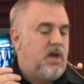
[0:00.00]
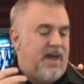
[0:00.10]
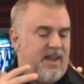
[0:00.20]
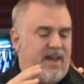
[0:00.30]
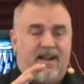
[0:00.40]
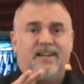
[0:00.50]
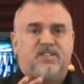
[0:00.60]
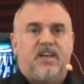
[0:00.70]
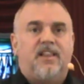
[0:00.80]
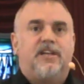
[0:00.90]
And, and I
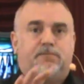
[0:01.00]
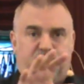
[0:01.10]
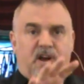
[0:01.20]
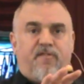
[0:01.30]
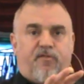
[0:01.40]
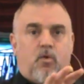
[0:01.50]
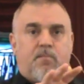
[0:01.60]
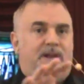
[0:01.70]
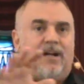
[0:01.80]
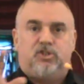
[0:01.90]
say, let's pray
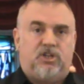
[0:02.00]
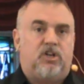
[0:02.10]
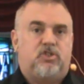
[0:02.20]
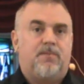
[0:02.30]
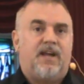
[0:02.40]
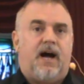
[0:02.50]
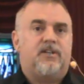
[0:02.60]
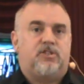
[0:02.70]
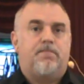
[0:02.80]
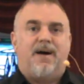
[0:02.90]
for him, not judge him and
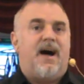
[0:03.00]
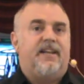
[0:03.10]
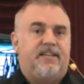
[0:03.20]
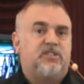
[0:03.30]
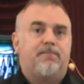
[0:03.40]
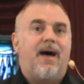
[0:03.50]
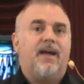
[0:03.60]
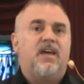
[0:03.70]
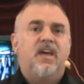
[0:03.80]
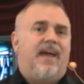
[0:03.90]
gossip behind his
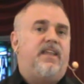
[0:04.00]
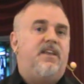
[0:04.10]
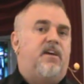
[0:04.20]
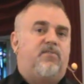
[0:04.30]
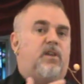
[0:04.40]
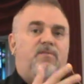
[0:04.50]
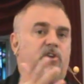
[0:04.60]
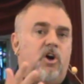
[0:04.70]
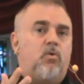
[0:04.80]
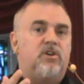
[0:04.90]
back. And he doesn't
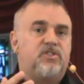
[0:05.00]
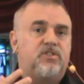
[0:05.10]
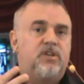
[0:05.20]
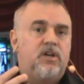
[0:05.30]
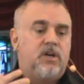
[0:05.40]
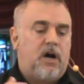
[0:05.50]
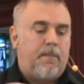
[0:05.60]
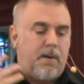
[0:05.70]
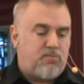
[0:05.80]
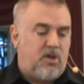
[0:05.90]
even know us.
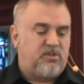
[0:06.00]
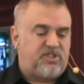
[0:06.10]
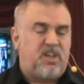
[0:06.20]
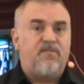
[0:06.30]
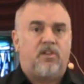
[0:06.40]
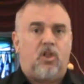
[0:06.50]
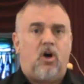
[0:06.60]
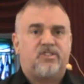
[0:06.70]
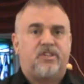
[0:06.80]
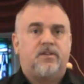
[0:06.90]
Uh, but Brother Steven
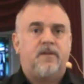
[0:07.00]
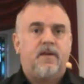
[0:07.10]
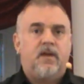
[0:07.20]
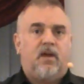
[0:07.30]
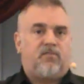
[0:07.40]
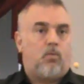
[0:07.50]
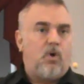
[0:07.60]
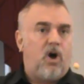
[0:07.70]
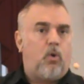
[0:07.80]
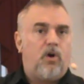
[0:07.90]
Lawson is a
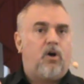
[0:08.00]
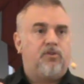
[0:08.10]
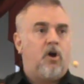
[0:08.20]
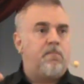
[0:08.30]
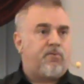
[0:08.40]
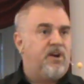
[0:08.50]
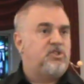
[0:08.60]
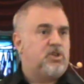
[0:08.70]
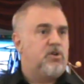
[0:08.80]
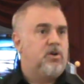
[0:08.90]
well, well known
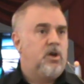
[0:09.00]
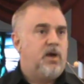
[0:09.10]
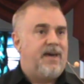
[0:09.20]
preacher.